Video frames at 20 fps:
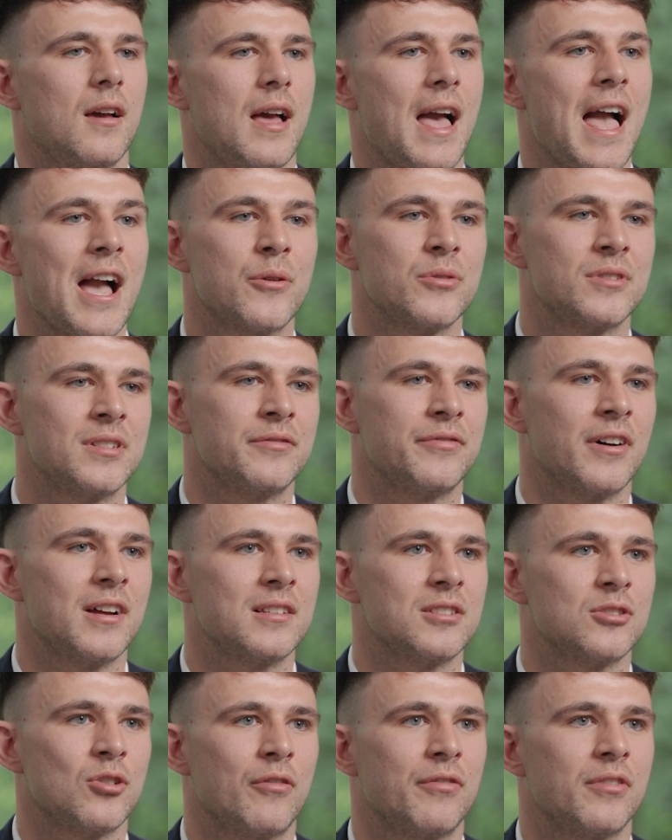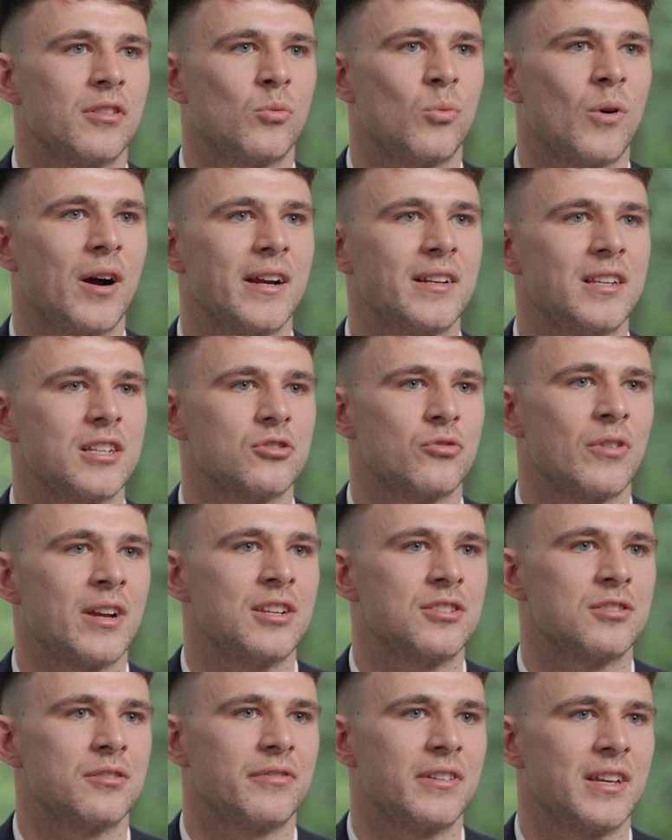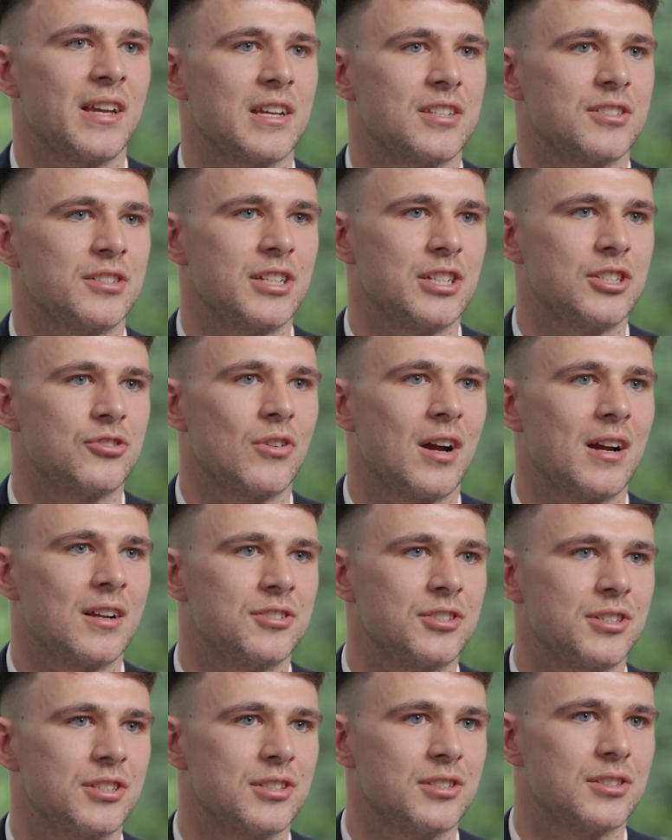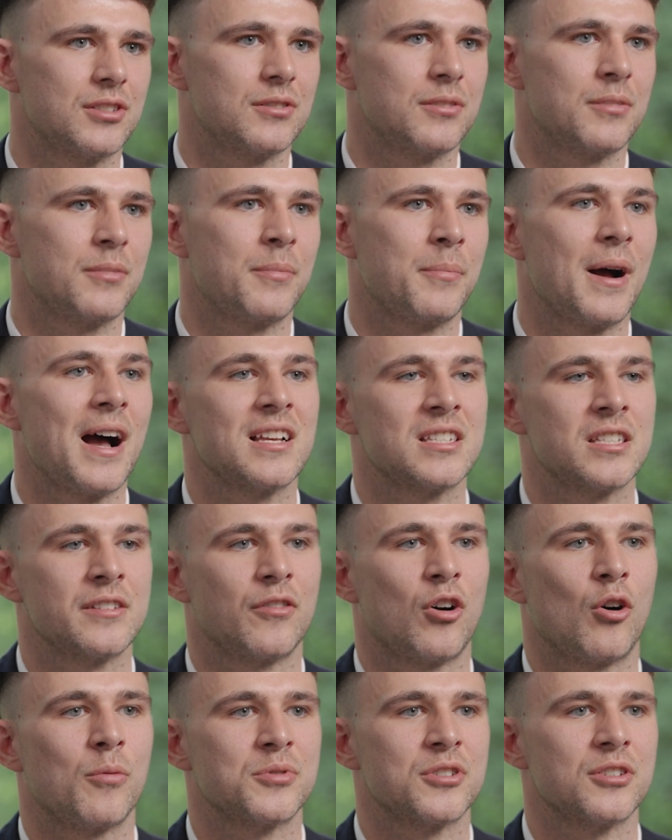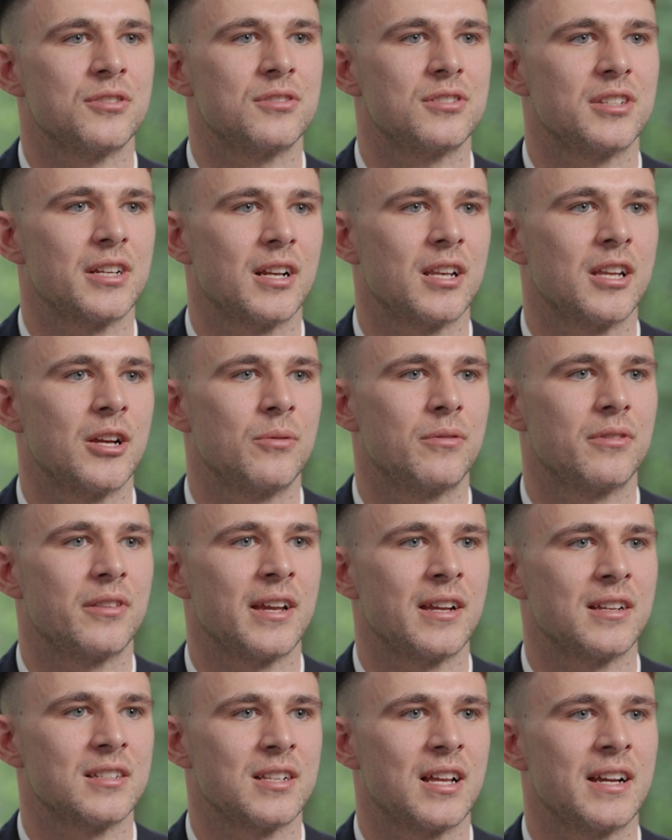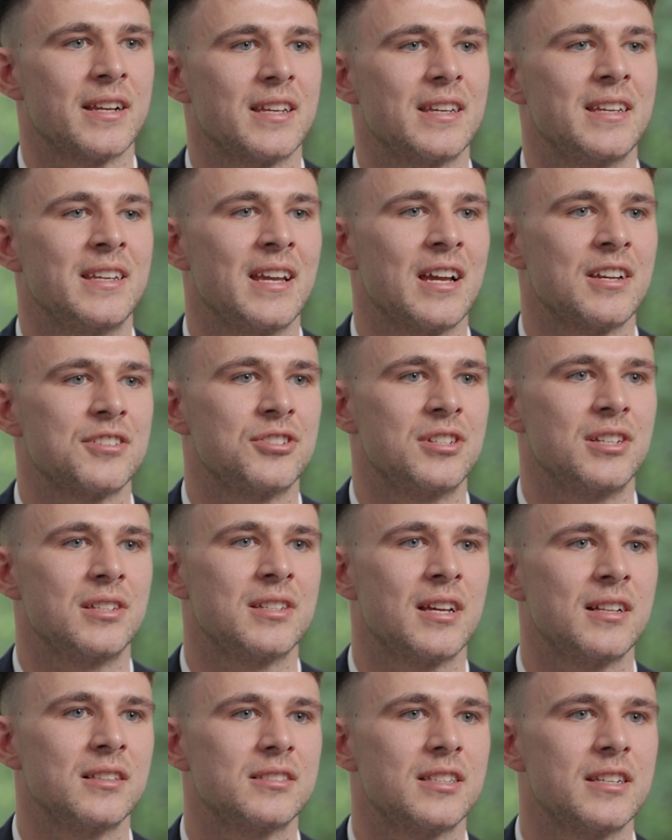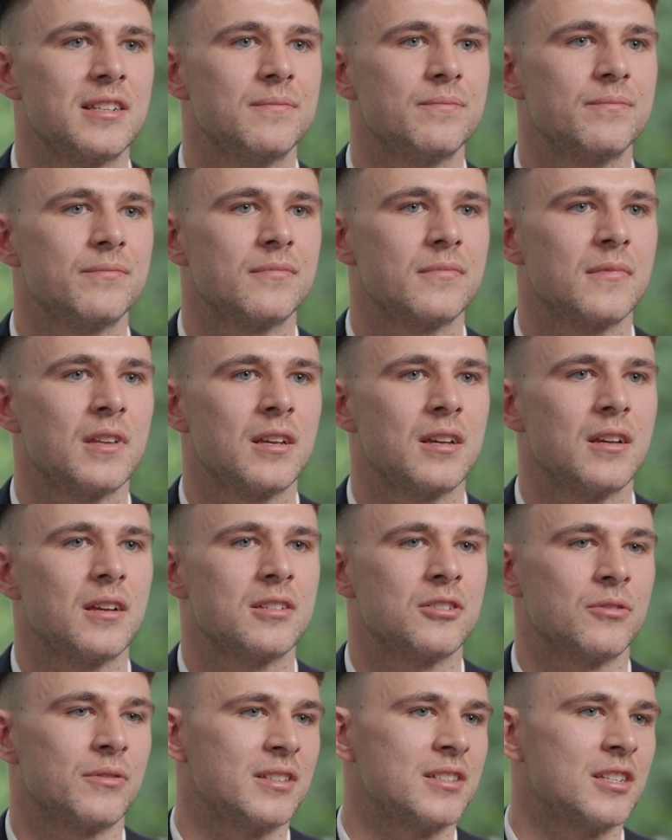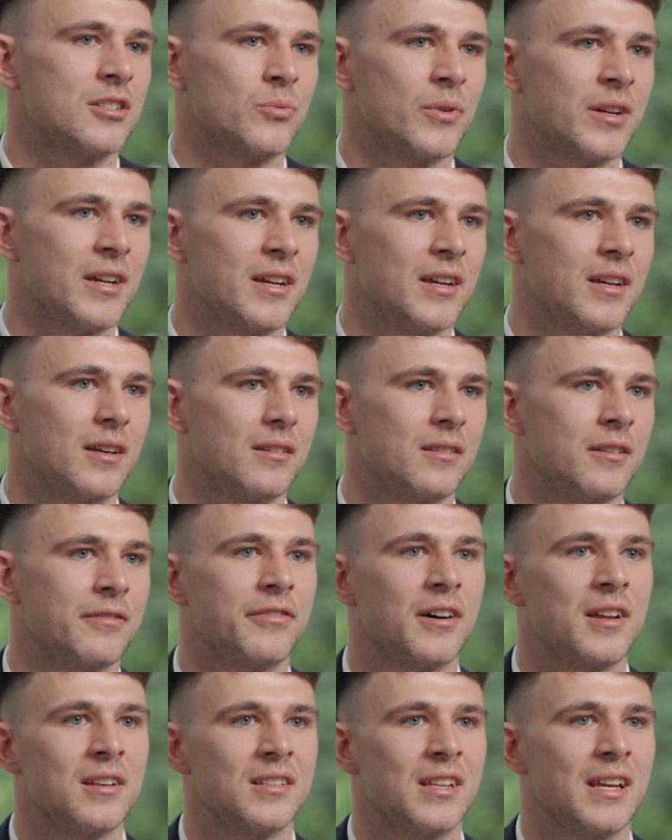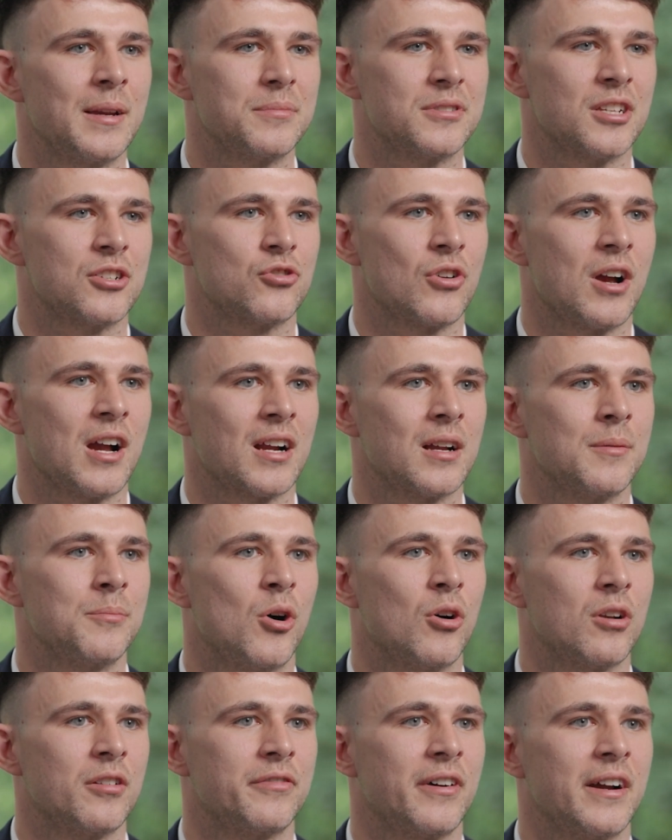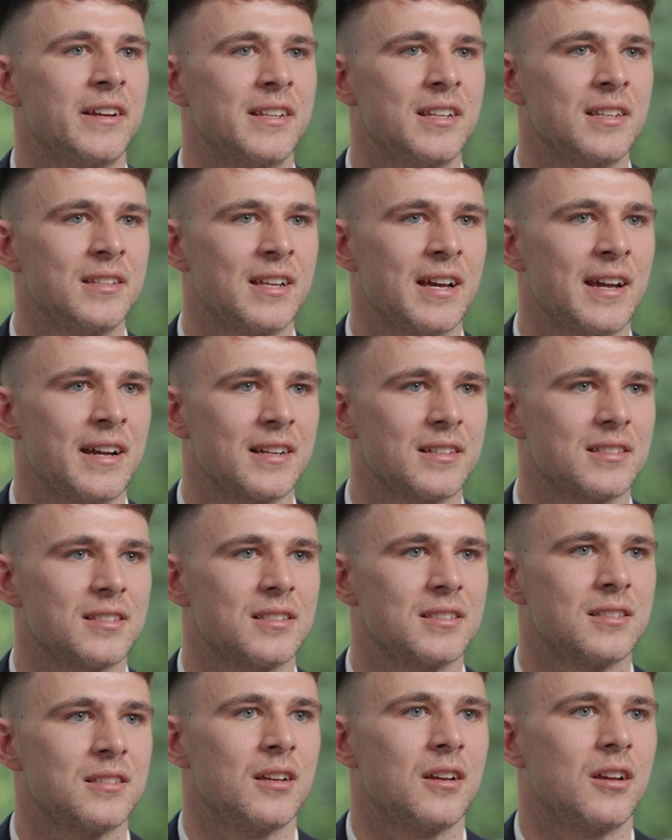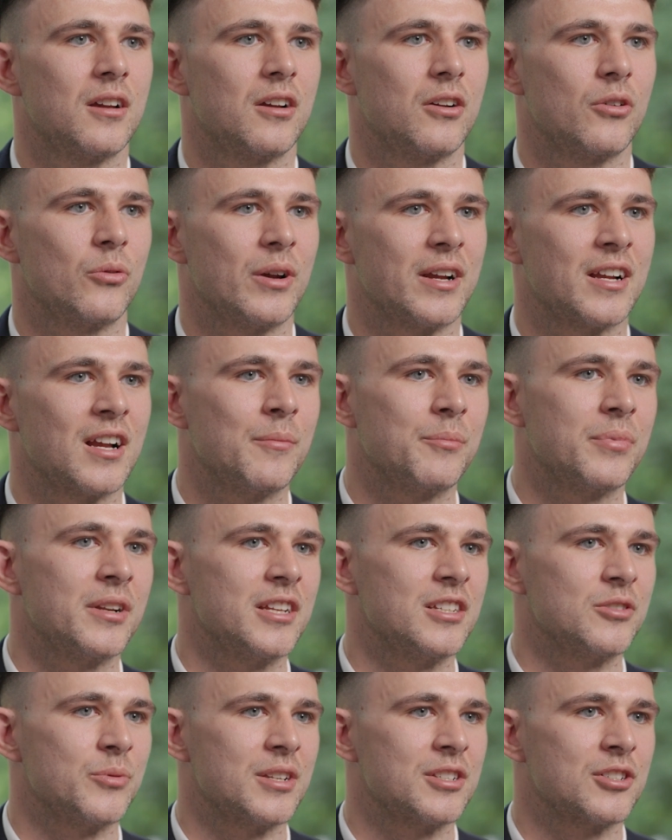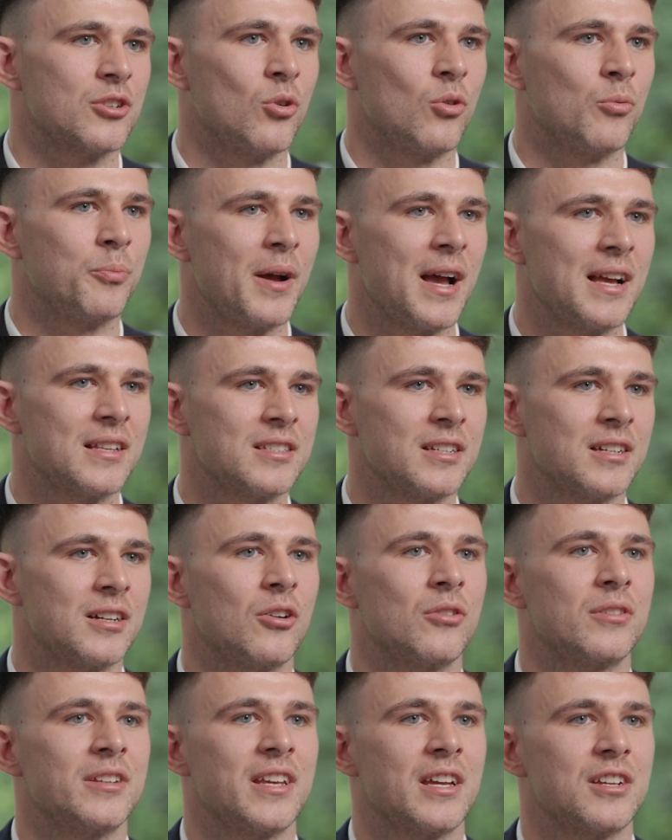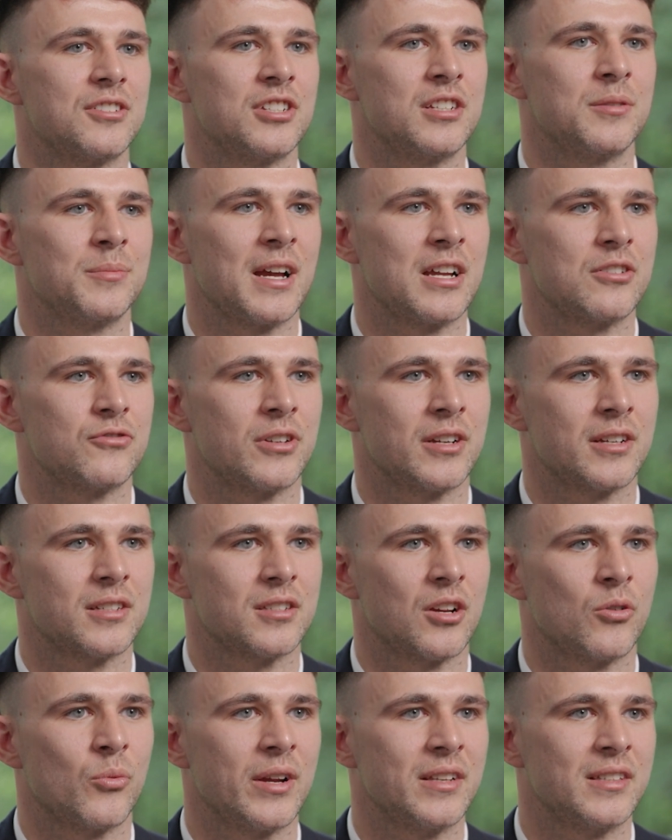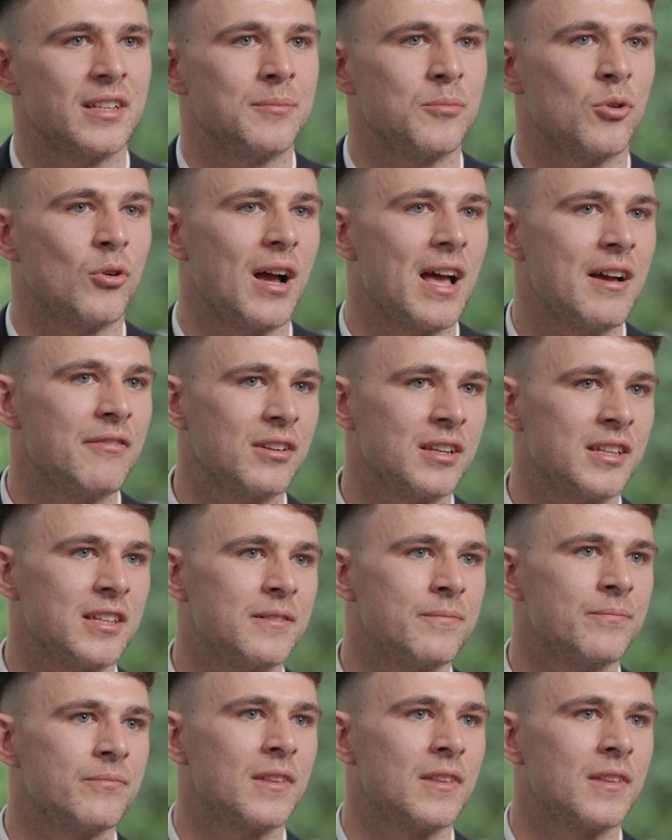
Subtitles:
Equity funds offer the widest range of ESG strategies. Passive options include things like ESG tilting, so this is where the fund aims to track a modified index, where companies which score better on ESG metrics are weighted more heavily,